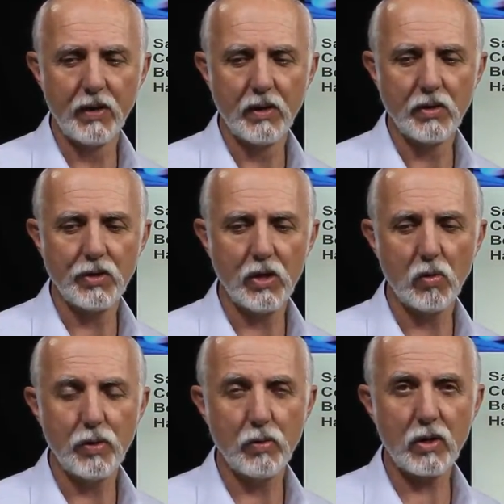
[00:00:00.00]
So
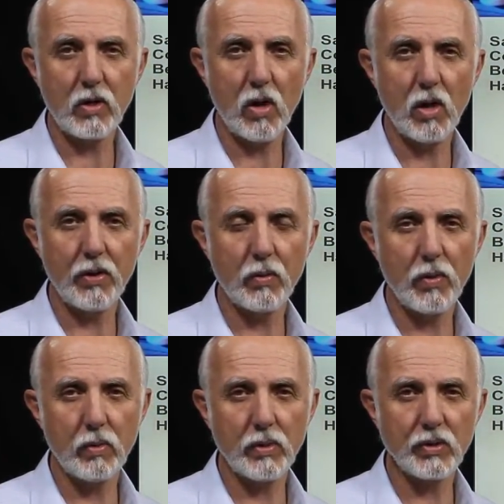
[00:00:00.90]
you recall that when
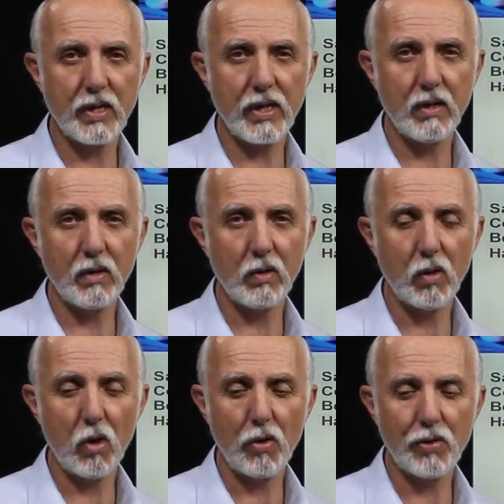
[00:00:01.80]
it was
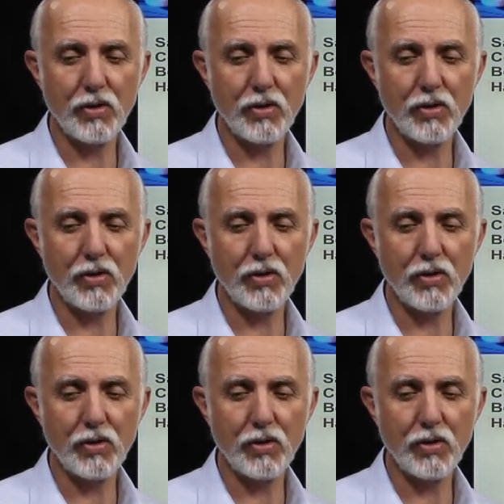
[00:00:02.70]
this